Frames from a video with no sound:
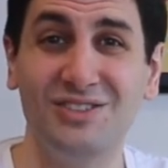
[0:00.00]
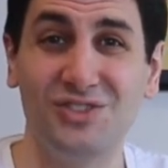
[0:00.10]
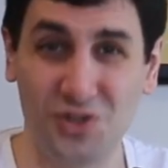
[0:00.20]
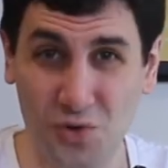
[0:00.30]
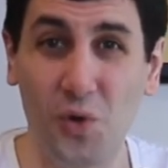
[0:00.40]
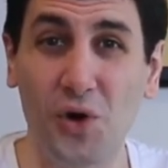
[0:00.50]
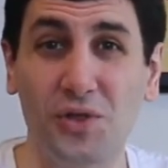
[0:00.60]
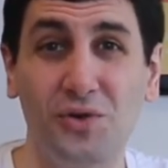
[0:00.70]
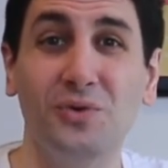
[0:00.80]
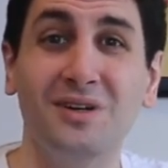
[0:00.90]
to work
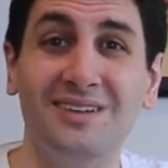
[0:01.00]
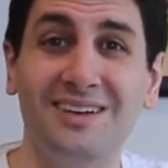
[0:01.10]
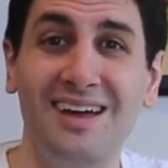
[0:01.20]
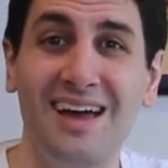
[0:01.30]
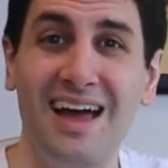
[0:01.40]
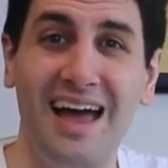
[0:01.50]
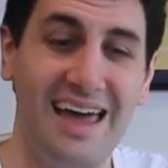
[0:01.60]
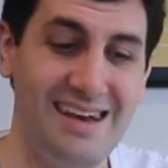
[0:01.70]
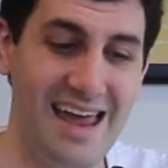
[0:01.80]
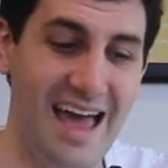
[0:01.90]
through it.
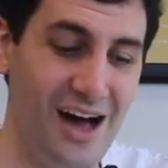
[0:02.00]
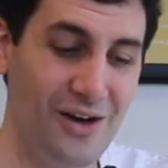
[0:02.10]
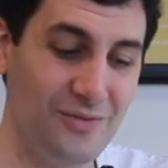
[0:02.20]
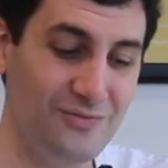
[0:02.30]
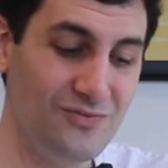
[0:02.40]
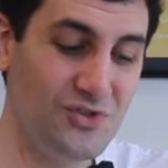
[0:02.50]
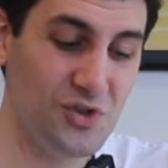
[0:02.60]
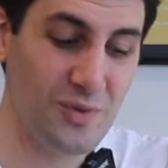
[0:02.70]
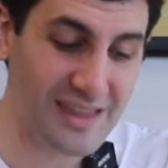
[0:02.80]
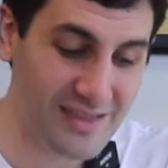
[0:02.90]
And now,
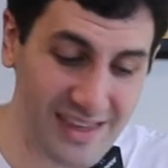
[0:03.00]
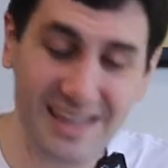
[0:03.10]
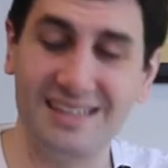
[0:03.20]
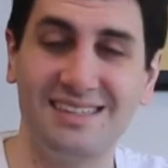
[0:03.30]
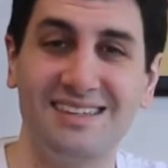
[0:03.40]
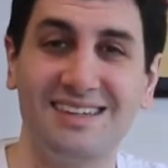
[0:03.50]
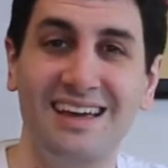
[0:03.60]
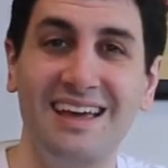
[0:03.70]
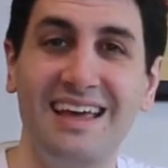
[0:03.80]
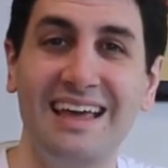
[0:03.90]
doing this,
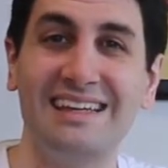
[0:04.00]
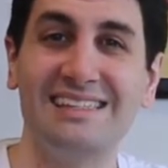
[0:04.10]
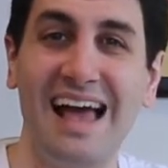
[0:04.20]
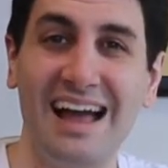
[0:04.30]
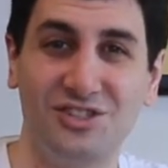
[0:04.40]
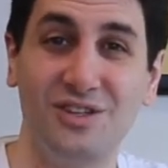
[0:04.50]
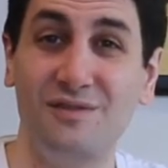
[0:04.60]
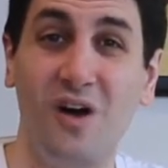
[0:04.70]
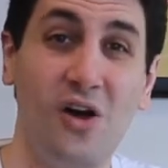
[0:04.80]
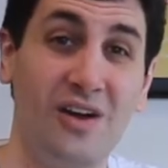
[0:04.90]
it is actually
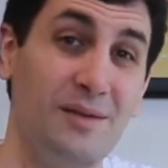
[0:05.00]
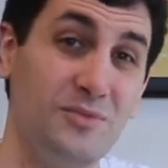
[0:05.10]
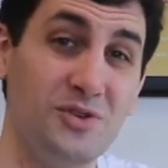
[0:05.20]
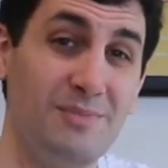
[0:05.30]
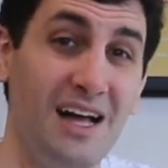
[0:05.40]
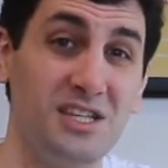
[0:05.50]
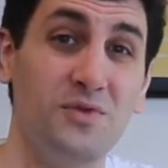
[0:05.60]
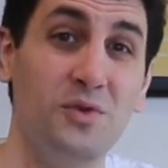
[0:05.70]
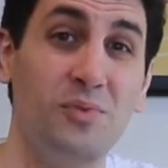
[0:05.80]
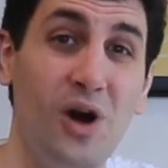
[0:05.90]
firing up those parts of
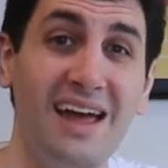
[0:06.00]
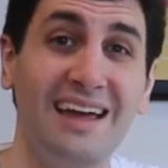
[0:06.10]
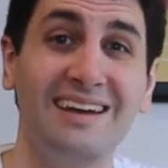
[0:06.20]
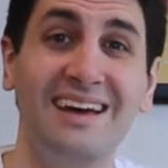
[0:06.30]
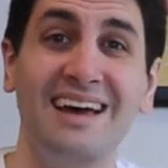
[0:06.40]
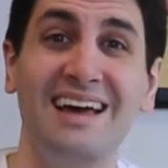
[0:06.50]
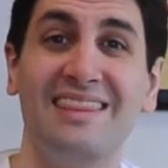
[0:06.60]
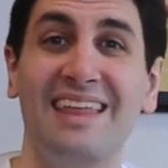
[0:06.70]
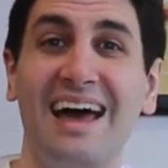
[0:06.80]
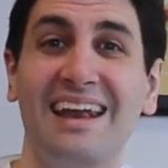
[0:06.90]
your brain
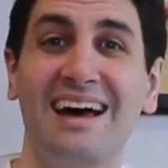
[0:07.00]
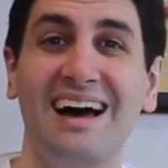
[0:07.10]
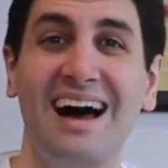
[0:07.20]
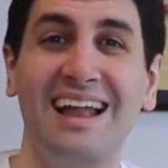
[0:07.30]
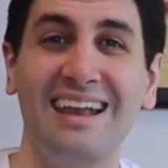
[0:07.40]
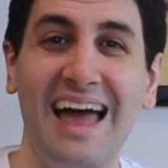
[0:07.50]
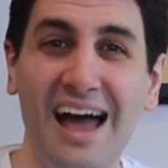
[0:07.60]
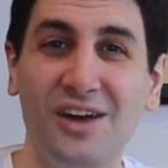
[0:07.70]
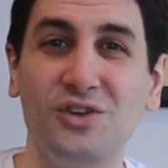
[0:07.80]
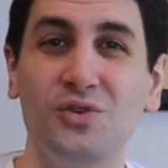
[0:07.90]
that
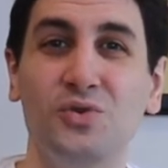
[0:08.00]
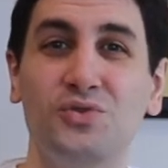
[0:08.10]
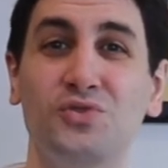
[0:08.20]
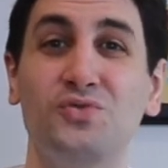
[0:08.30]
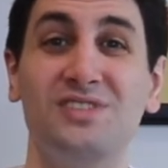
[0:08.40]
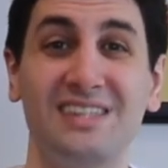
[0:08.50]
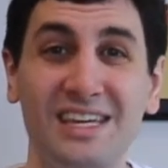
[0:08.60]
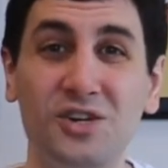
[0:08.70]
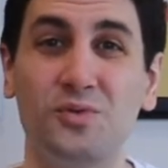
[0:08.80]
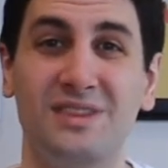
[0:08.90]
allow you to
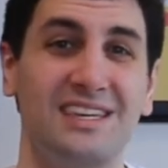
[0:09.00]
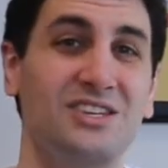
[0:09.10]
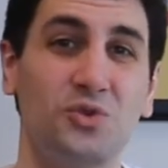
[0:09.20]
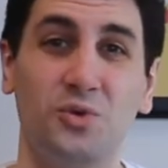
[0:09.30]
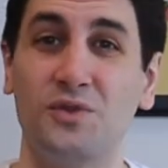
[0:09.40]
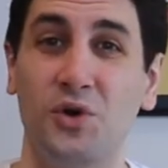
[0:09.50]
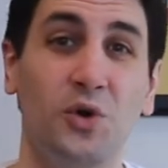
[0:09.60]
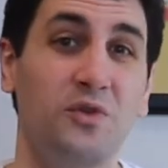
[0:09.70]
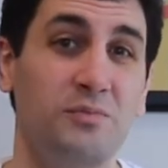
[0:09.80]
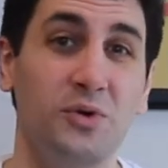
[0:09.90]
deal with these sort of
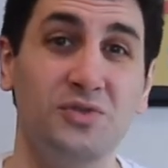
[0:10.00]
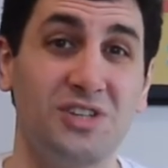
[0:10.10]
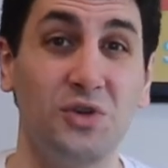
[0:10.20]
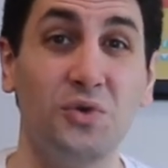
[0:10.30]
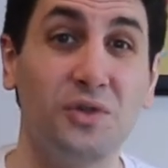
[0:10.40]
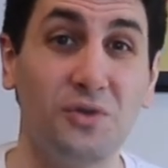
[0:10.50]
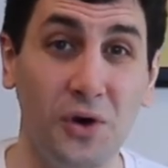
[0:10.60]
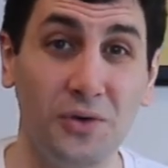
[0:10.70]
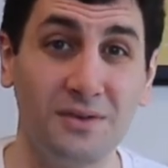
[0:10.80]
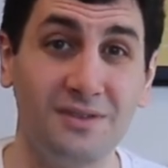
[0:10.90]
curveballs that you're
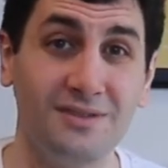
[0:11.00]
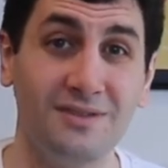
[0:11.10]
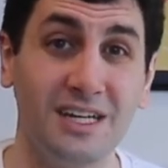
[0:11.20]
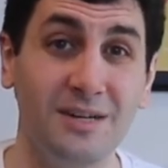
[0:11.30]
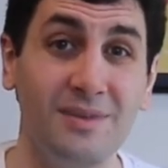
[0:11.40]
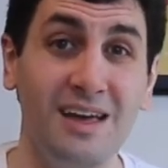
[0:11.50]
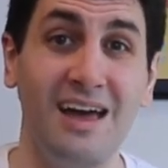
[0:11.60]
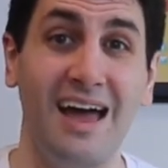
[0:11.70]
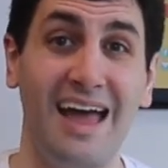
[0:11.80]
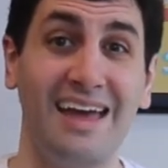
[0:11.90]
thrown. Yeah.
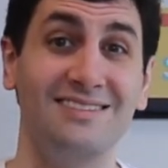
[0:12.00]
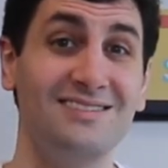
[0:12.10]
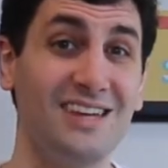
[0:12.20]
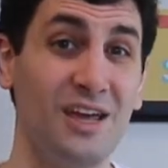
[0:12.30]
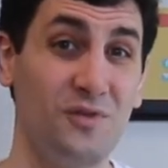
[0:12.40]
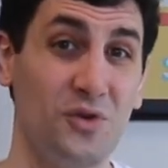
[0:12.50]
And if